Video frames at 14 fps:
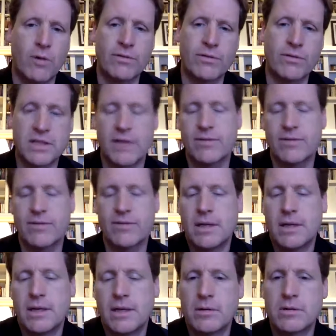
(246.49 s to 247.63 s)
for over
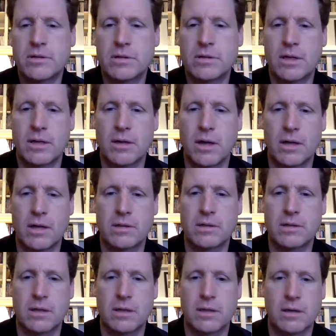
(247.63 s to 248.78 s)
17 years, and God's
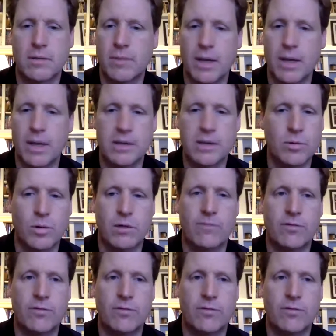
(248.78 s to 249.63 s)
done an amazing work